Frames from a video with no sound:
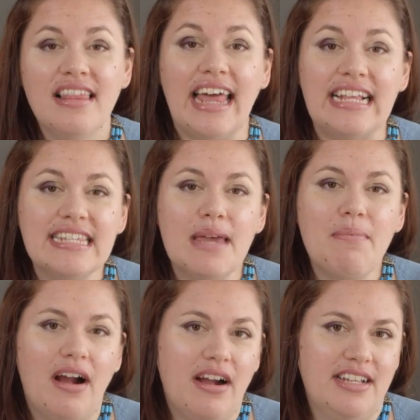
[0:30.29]
Landscape
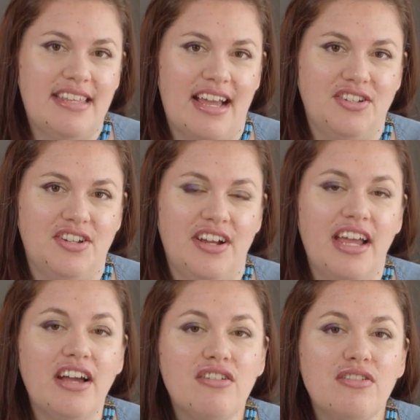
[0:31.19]
architecture
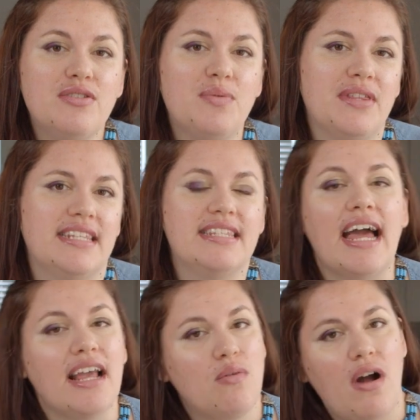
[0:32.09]
includes where the
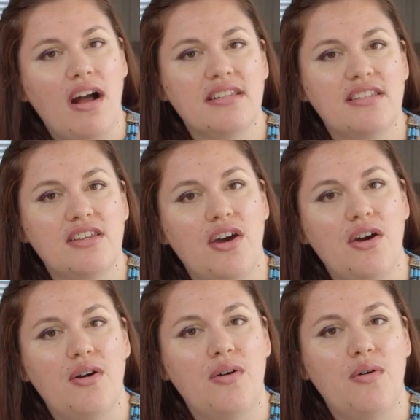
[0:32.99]
sidewalks
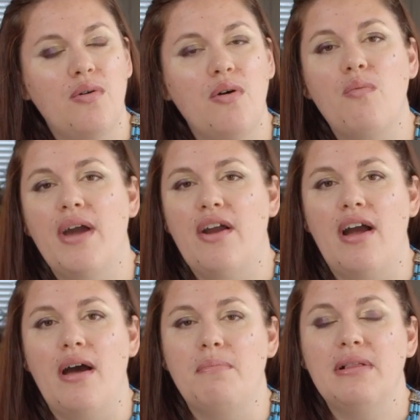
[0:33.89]
go, where
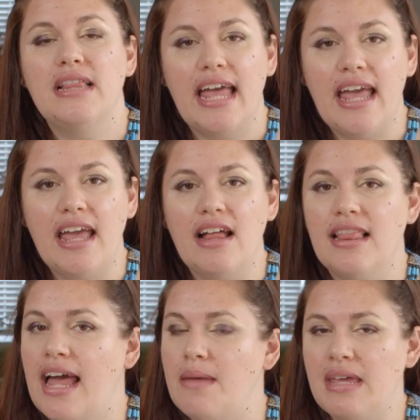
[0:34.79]
a play
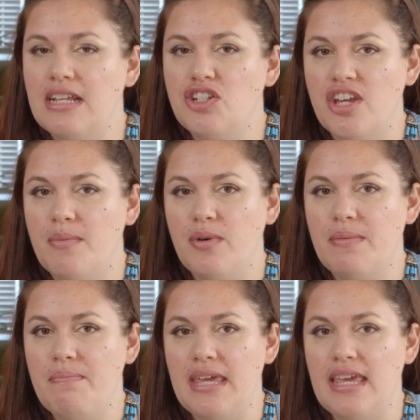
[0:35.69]
climbing gym
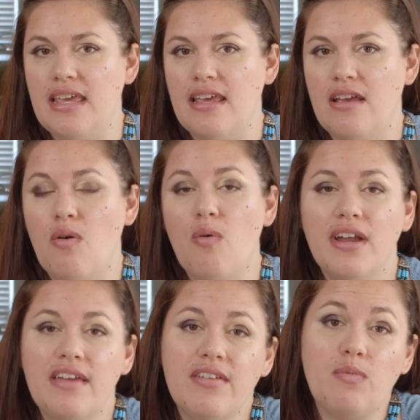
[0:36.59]
would be, or
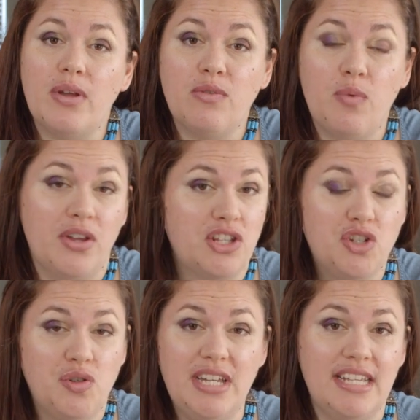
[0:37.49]
even where the
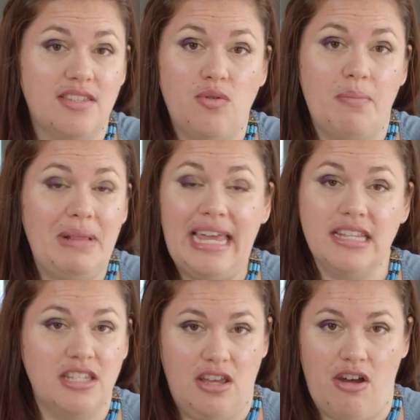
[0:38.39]
trees or
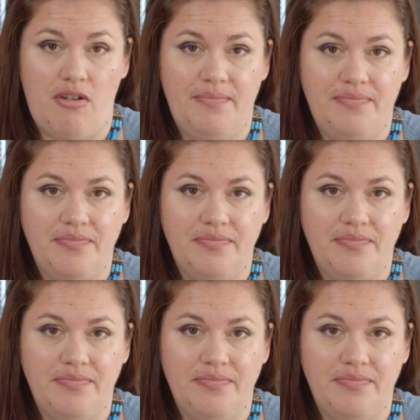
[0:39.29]
plants go.